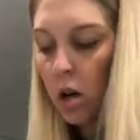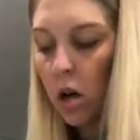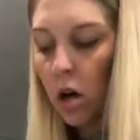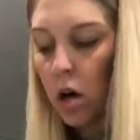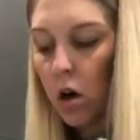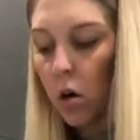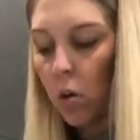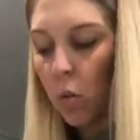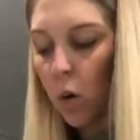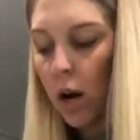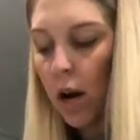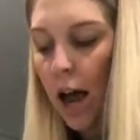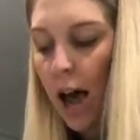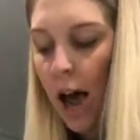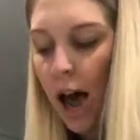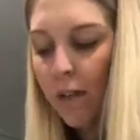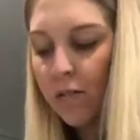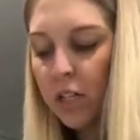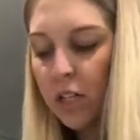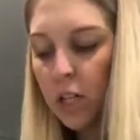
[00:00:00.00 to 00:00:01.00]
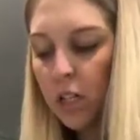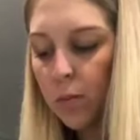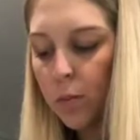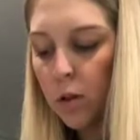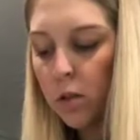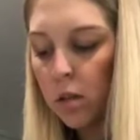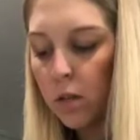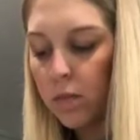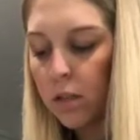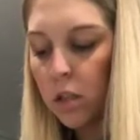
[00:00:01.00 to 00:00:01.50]
1.5
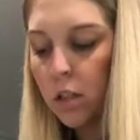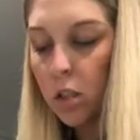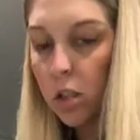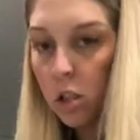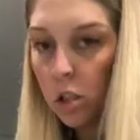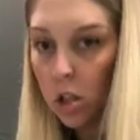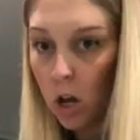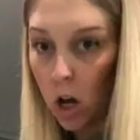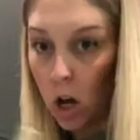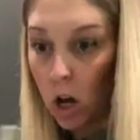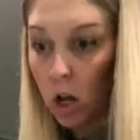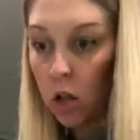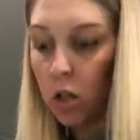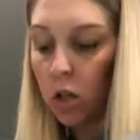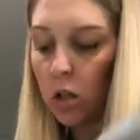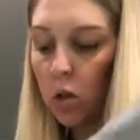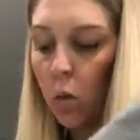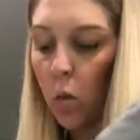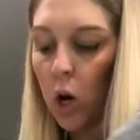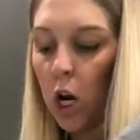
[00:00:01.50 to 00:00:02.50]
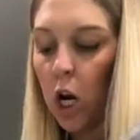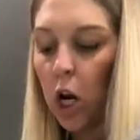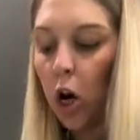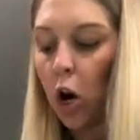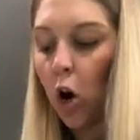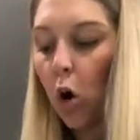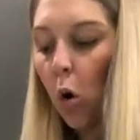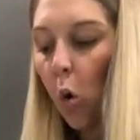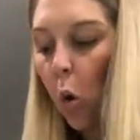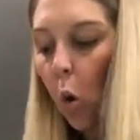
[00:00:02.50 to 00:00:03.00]
teaspoons of salt,
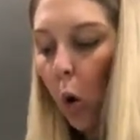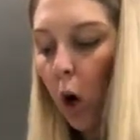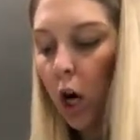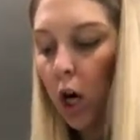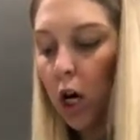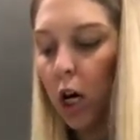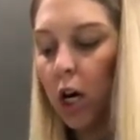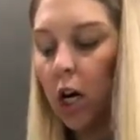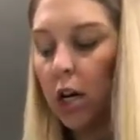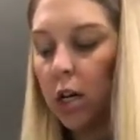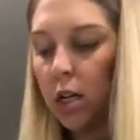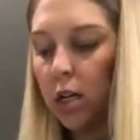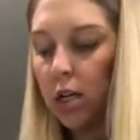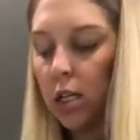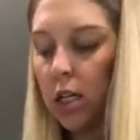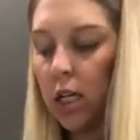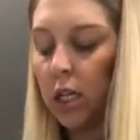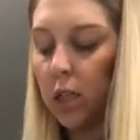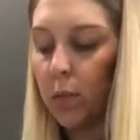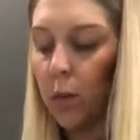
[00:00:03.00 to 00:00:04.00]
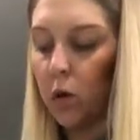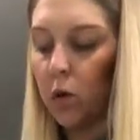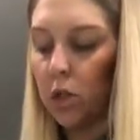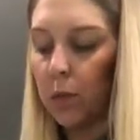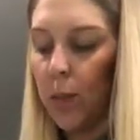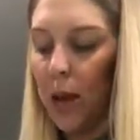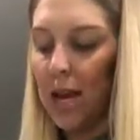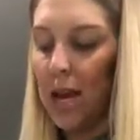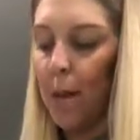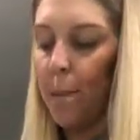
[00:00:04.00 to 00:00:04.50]
1¼ teaspoons
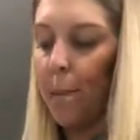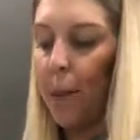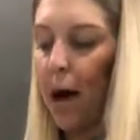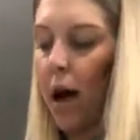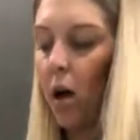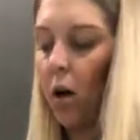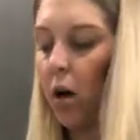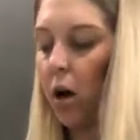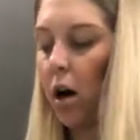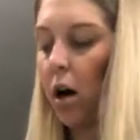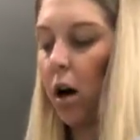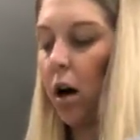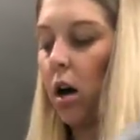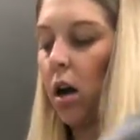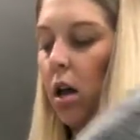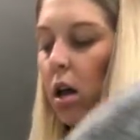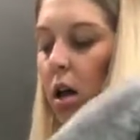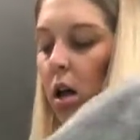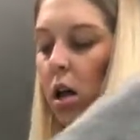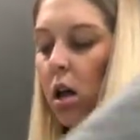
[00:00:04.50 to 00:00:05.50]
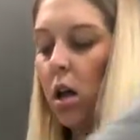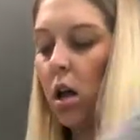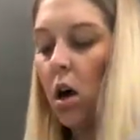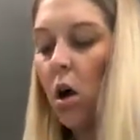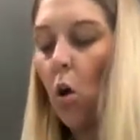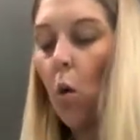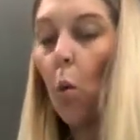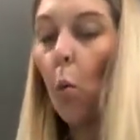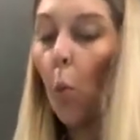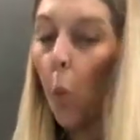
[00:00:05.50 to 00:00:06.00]
baking powder,
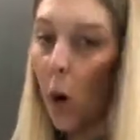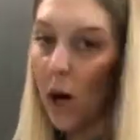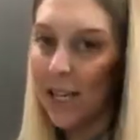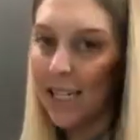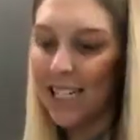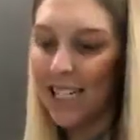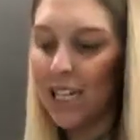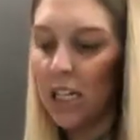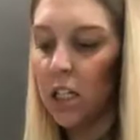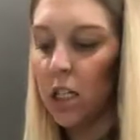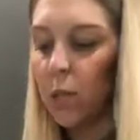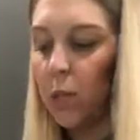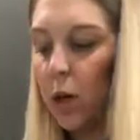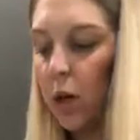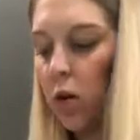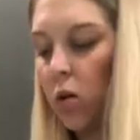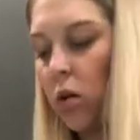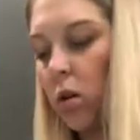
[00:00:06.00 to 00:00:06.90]
1 teaspoon